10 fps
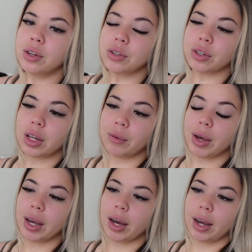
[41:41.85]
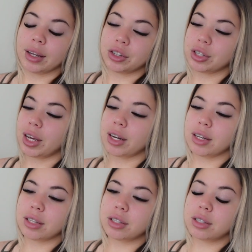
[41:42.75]
So that way I could just
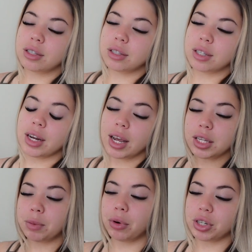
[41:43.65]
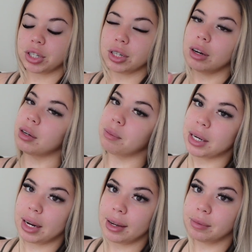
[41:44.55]
edit today's portion on
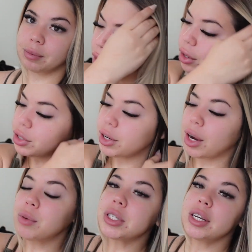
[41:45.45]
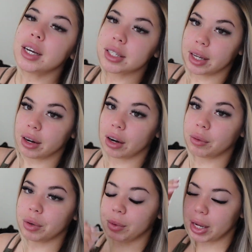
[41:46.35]
Monday. So yeah, we'll see you guys later
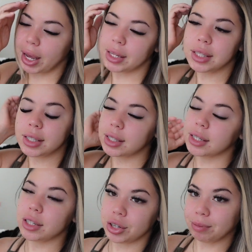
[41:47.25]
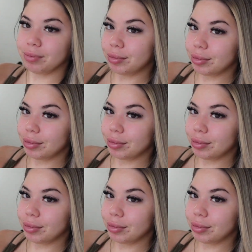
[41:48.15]
when we head to the gym.